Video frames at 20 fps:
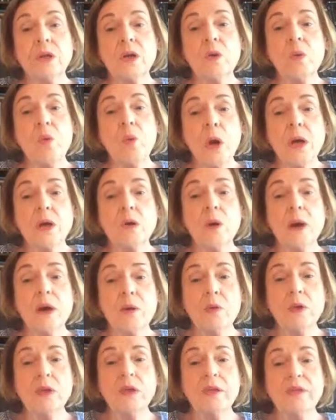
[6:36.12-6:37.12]
What do I
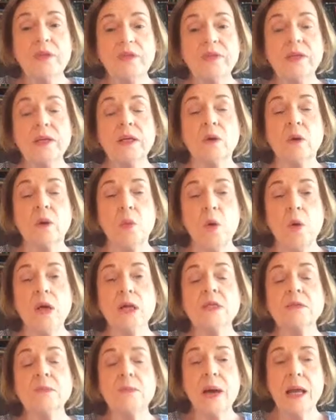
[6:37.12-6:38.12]
really feel? What
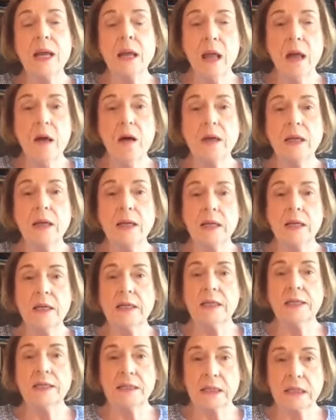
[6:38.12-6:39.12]
is my longing and
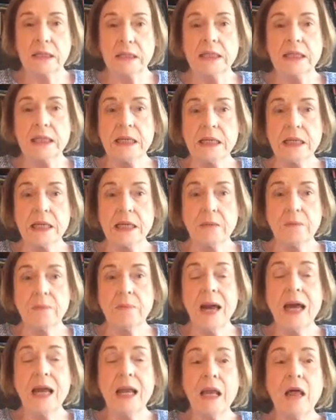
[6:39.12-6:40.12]
discontent?
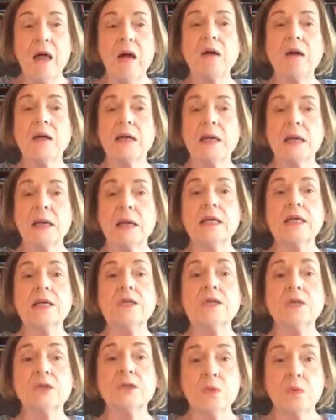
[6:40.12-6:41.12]
My longing
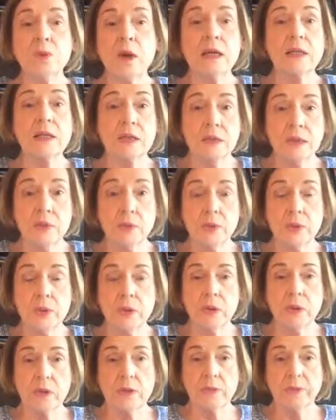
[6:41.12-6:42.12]
is to write this
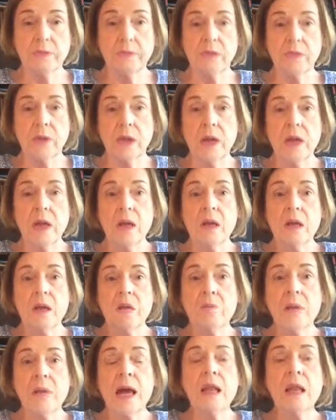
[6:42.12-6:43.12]
book.
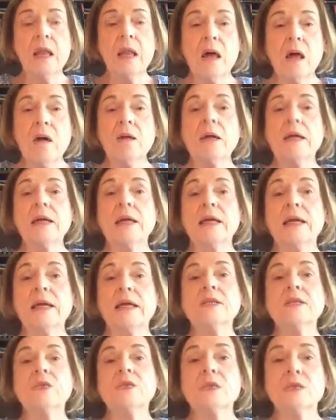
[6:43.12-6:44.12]
My longing
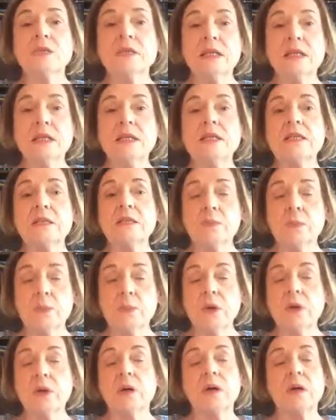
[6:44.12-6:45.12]
is to see this
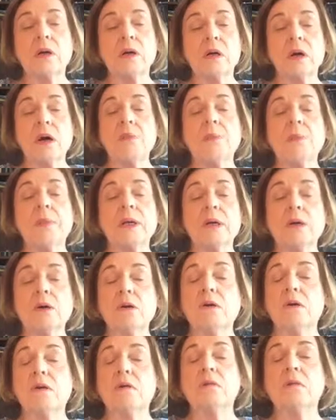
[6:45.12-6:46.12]
book
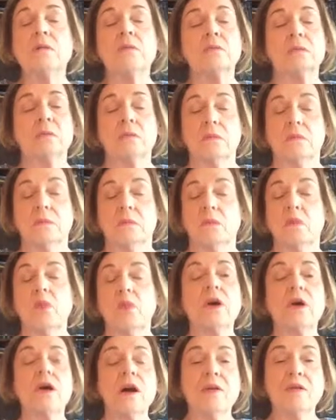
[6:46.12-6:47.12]
appear
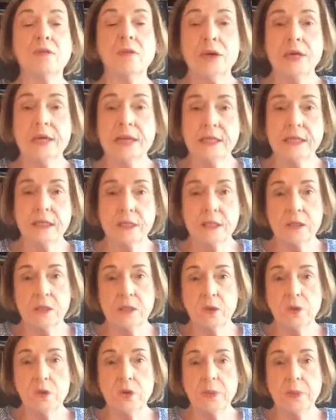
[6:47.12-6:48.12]
wherever it is
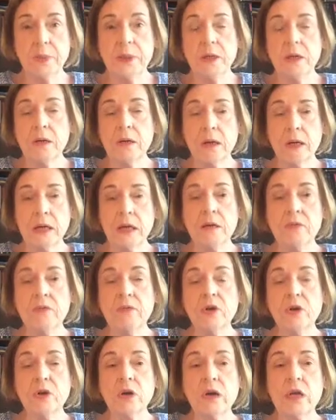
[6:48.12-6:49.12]
to appear,
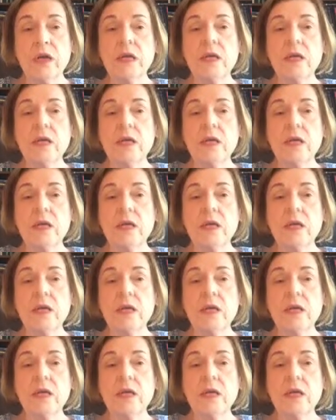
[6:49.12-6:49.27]
either